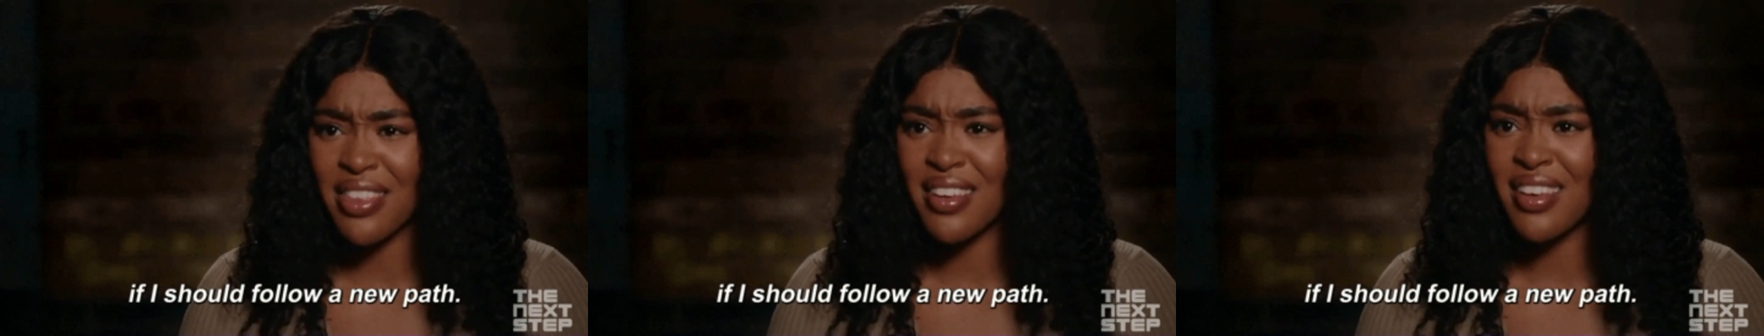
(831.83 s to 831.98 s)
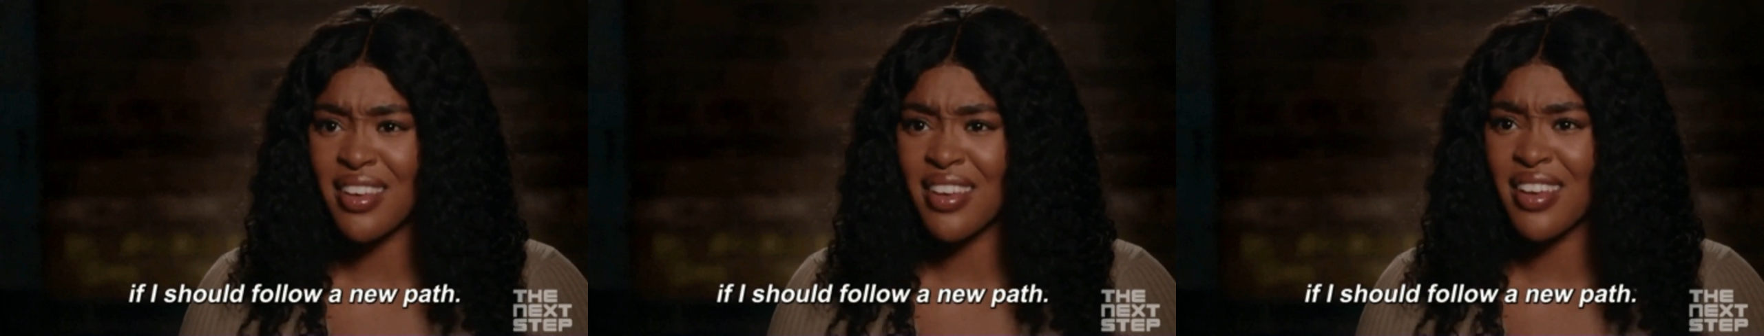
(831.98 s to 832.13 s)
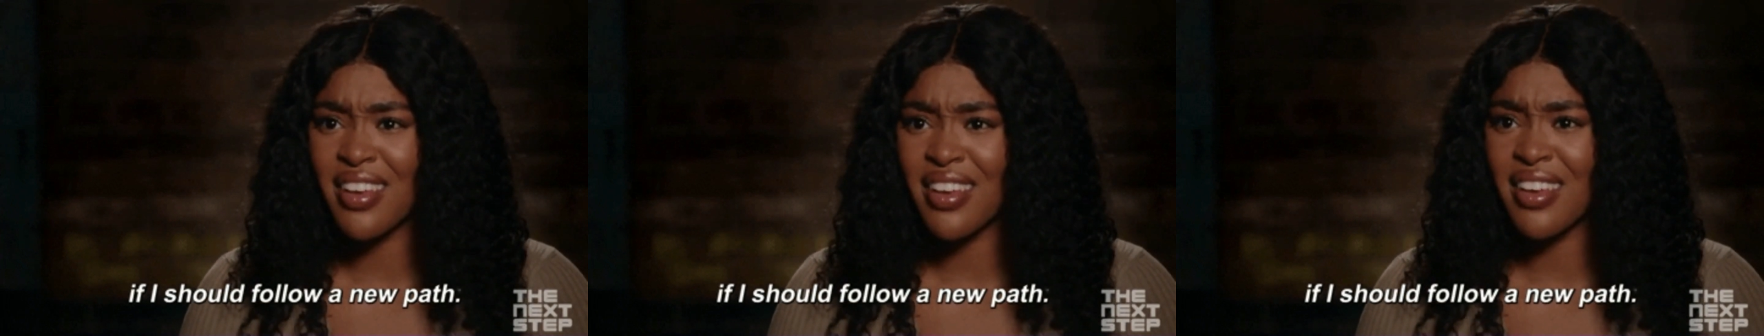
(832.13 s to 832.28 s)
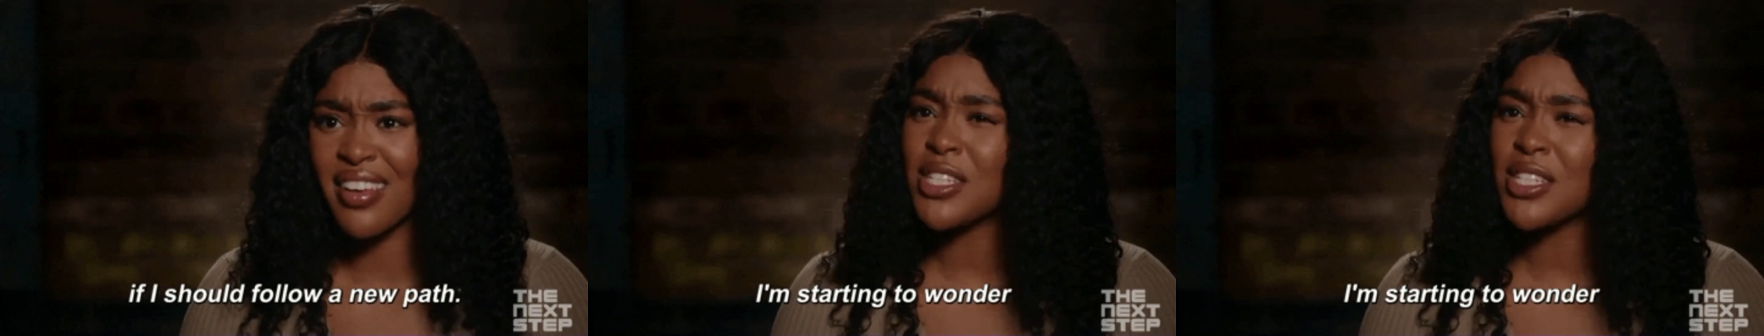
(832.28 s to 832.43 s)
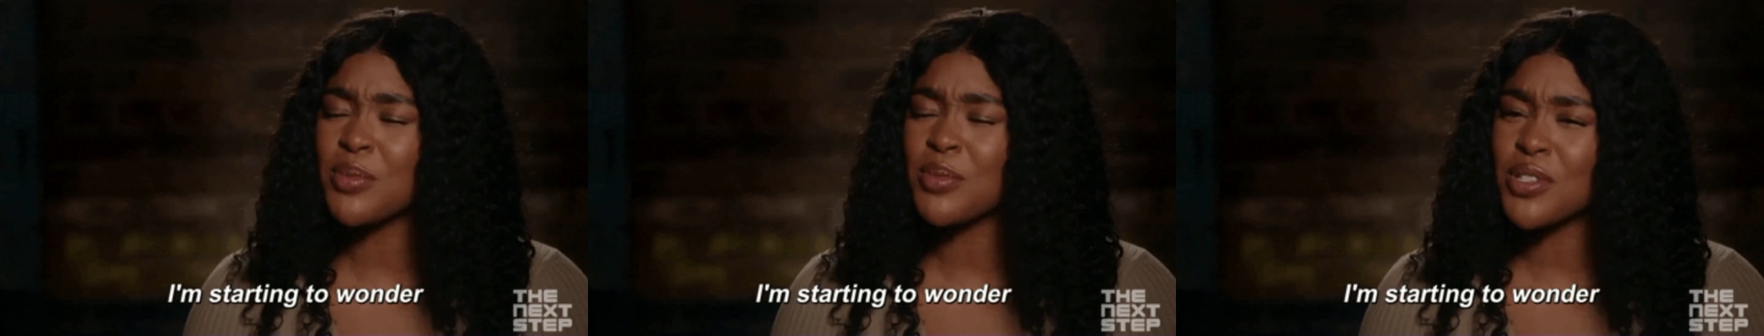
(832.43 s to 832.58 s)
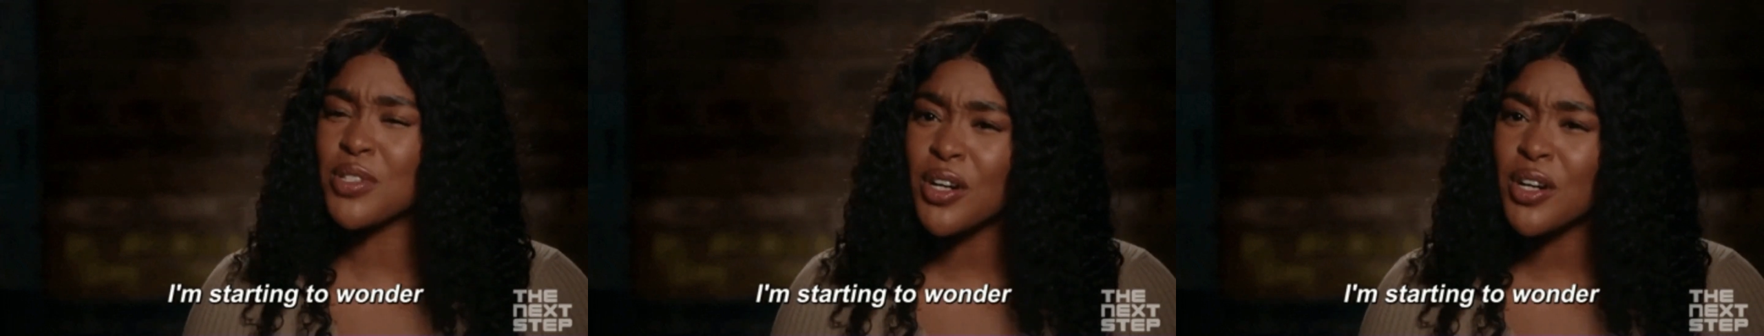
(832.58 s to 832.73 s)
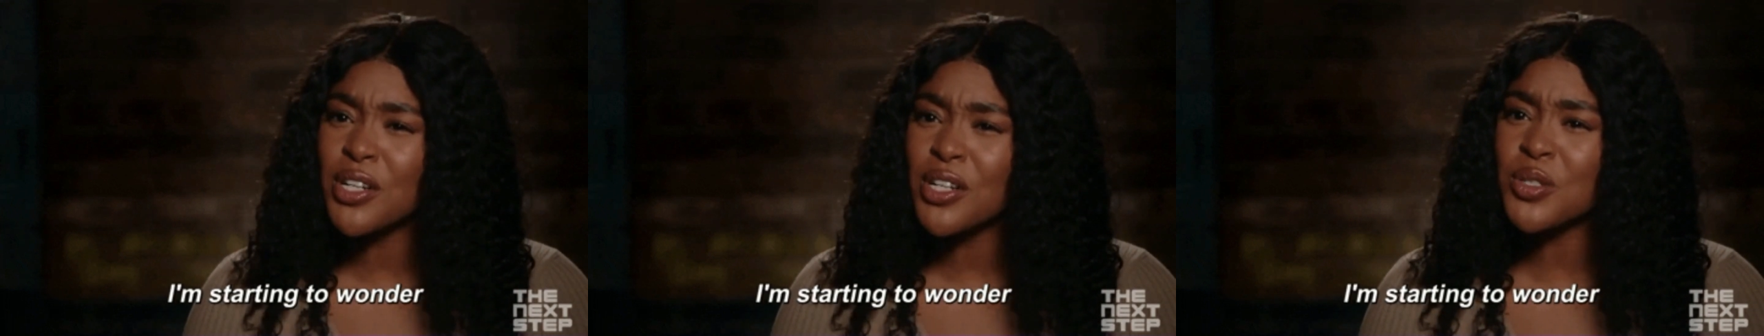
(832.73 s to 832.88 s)
Is this the right
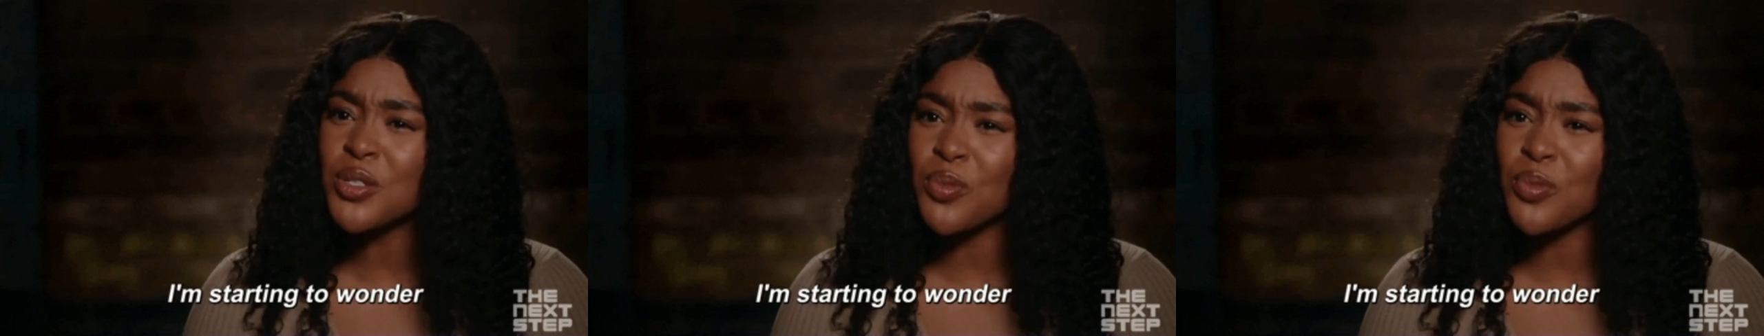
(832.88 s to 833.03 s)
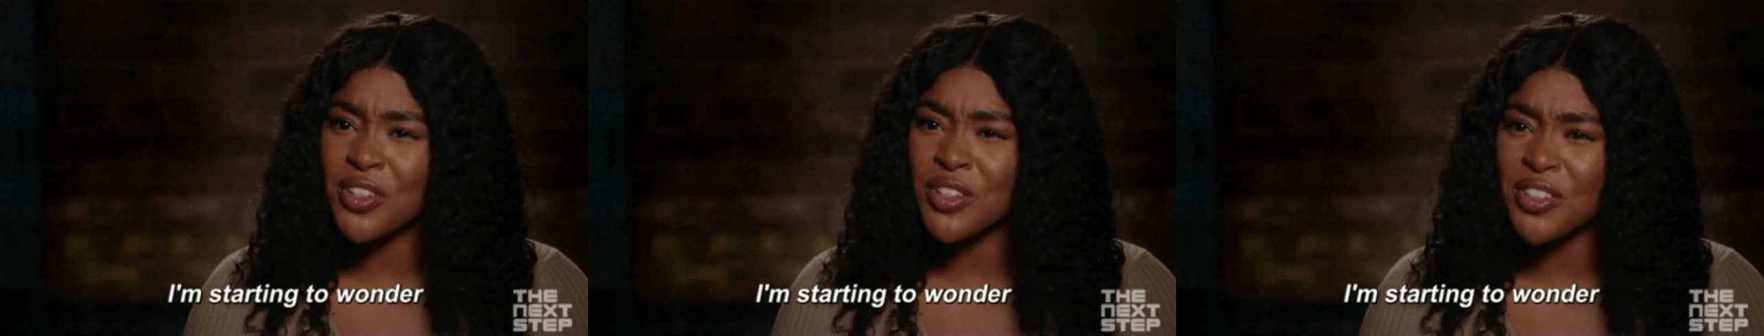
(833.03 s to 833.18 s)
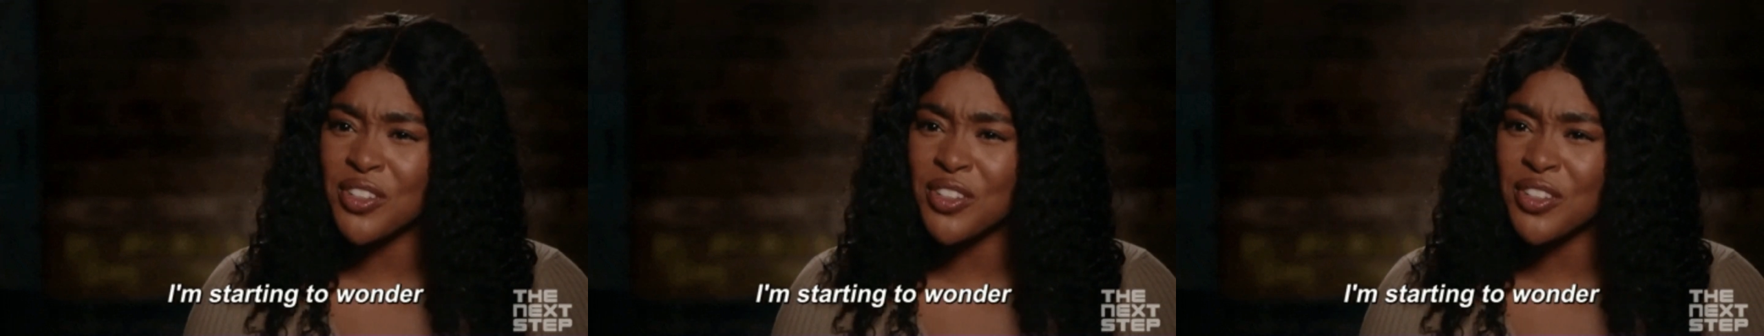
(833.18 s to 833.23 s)
path that I want to